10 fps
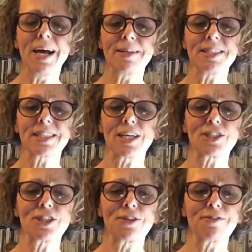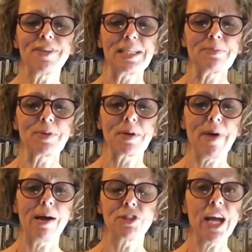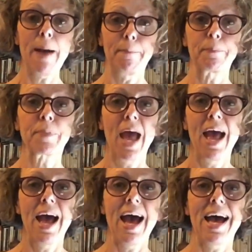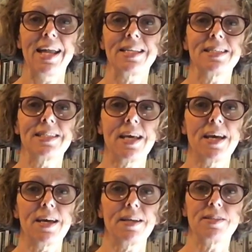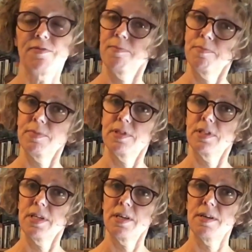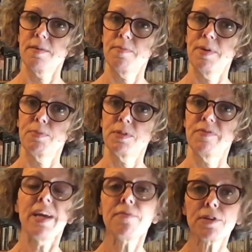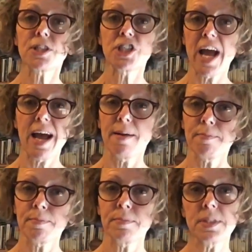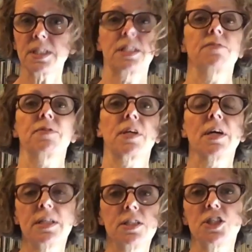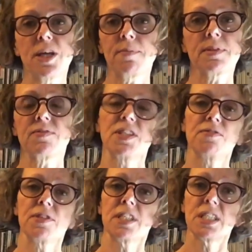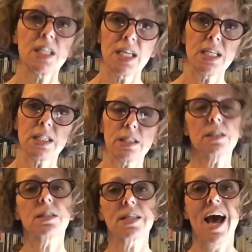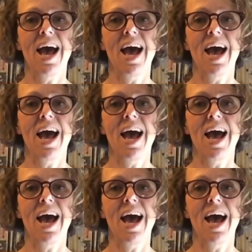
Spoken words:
discussion on Facebook about jam and different people's favourite jams, different kinds of jams for different seasons.